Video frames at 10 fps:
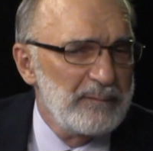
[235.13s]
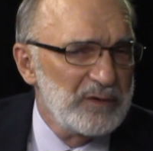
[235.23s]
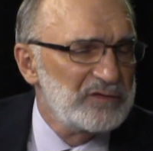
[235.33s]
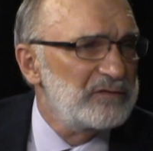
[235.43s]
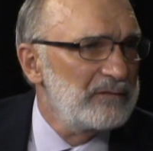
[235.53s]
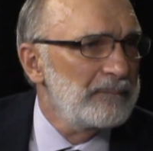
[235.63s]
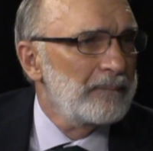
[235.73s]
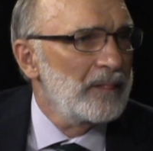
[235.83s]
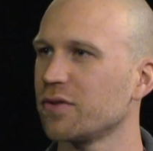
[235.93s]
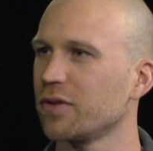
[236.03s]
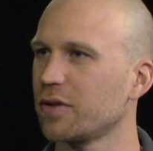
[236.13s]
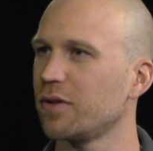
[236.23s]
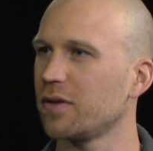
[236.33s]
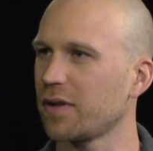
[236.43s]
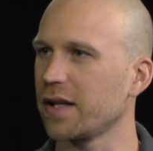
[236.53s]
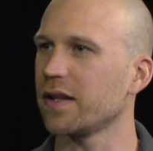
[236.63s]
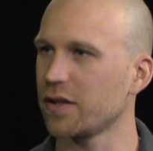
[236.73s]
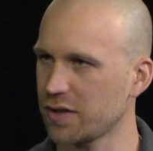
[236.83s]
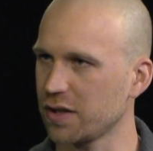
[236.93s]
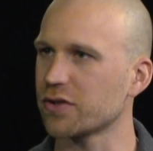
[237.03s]
Lilly's pharmaceutical, like their
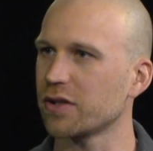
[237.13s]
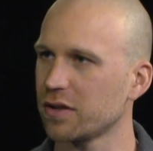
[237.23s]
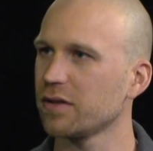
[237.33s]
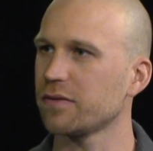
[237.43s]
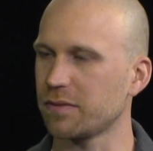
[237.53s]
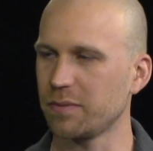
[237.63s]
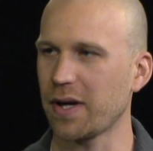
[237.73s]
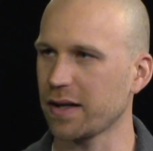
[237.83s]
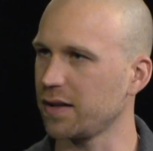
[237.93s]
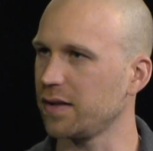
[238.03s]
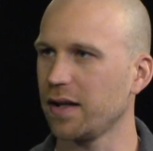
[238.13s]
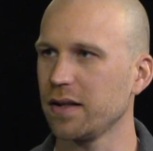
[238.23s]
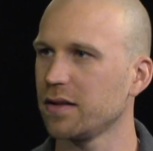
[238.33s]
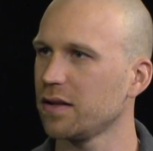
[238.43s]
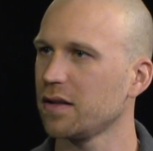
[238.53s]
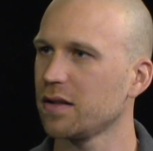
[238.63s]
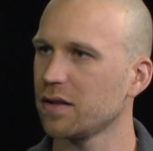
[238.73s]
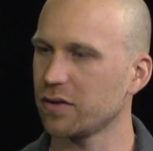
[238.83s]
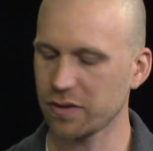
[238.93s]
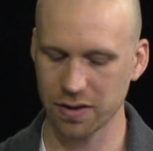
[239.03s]
tincture from back in the day,
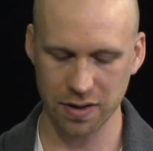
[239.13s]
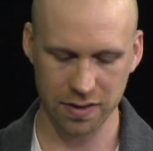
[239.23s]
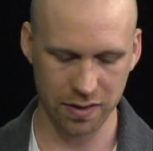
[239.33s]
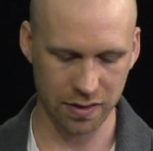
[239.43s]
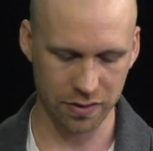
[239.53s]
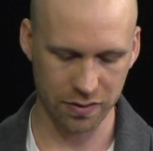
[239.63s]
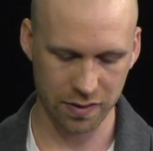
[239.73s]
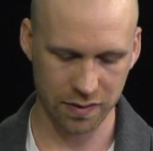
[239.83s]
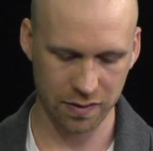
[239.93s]
early 1900s.